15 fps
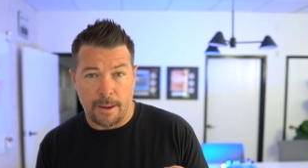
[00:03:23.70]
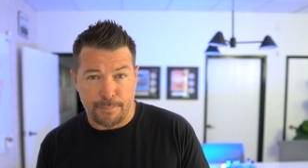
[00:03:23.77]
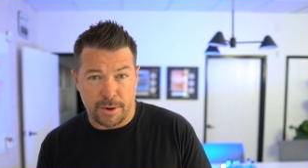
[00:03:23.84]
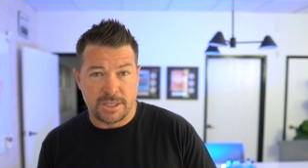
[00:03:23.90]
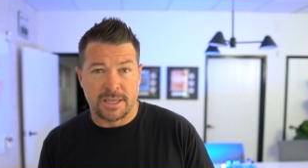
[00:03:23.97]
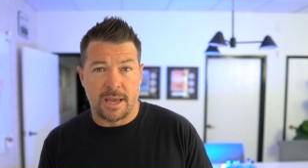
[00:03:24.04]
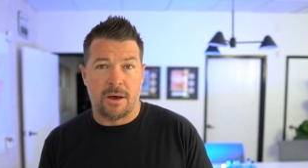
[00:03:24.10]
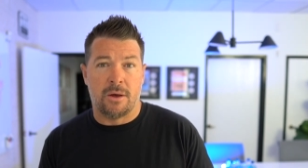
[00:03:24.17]

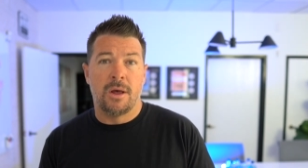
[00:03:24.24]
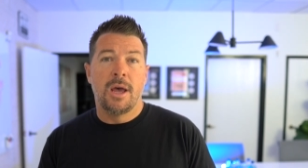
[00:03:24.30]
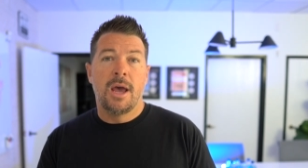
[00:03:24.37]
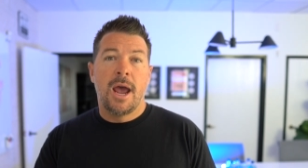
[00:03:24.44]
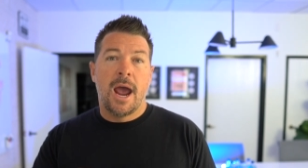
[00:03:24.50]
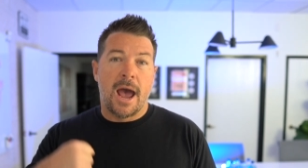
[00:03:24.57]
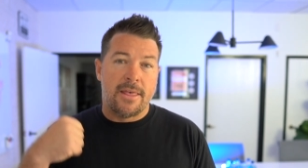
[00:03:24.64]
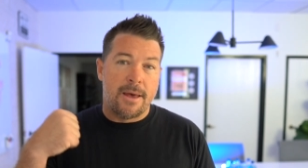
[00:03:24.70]
pre-sale,
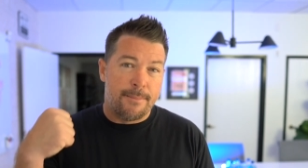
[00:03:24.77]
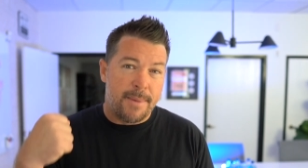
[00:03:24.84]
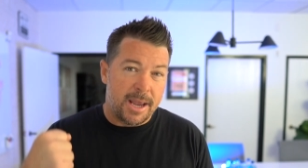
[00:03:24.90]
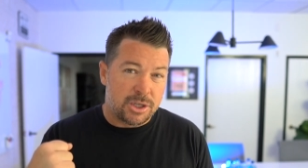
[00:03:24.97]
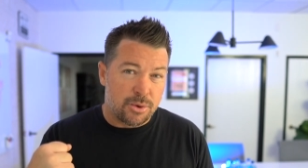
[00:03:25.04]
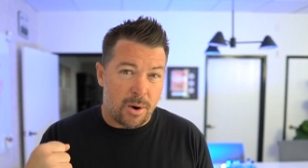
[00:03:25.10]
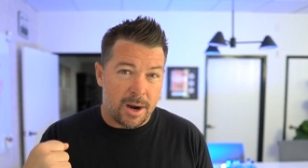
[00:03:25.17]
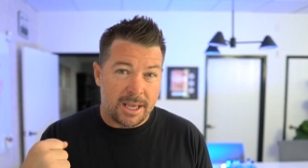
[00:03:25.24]
and then
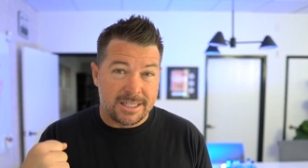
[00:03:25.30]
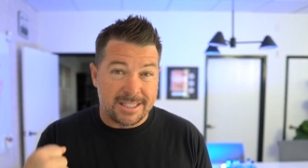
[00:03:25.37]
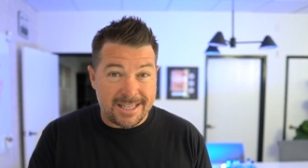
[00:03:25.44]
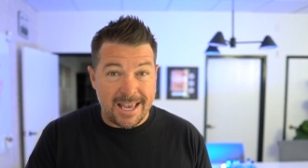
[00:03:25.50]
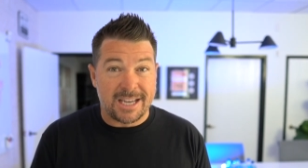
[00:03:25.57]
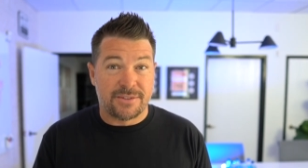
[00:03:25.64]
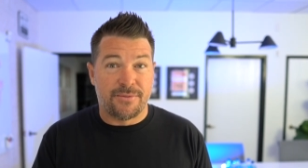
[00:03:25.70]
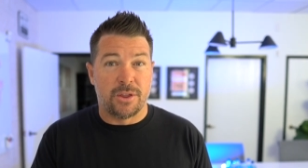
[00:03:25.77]
May
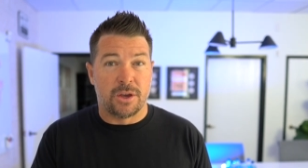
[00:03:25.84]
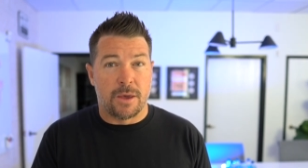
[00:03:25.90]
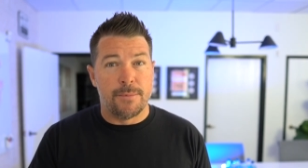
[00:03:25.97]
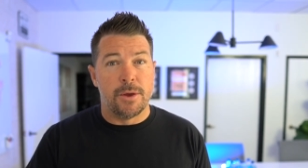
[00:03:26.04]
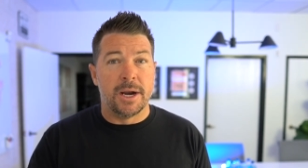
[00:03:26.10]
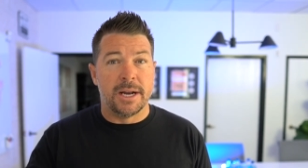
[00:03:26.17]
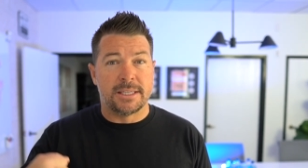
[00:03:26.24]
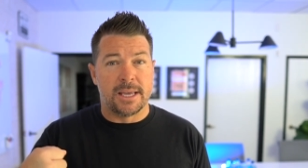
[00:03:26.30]
26th for the
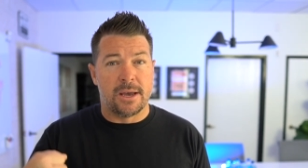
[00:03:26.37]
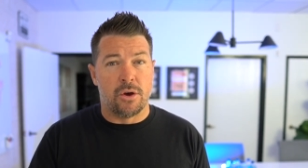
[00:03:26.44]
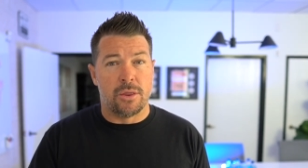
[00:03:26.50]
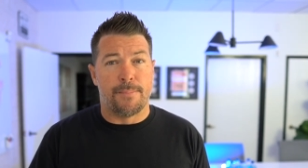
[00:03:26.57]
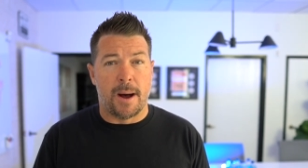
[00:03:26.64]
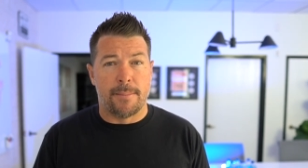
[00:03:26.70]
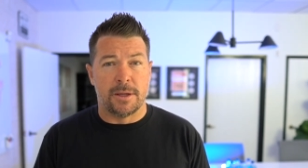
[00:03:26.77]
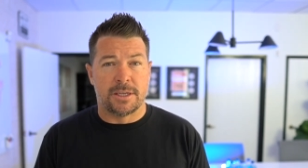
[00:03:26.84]
community sale and
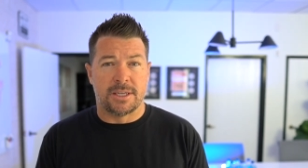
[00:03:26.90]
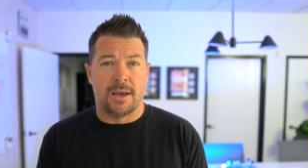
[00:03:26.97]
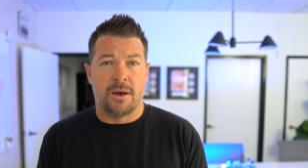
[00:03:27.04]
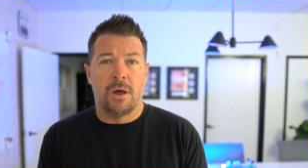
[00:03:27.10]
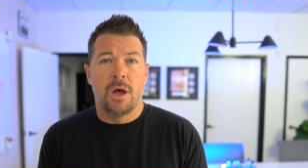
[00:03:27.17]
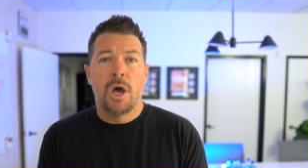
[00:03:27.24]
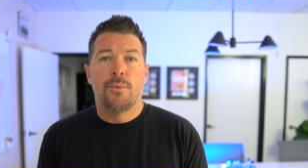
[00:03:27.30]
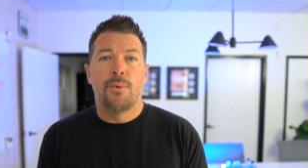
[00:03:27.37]
the public
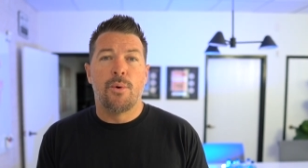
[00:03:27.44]
sale.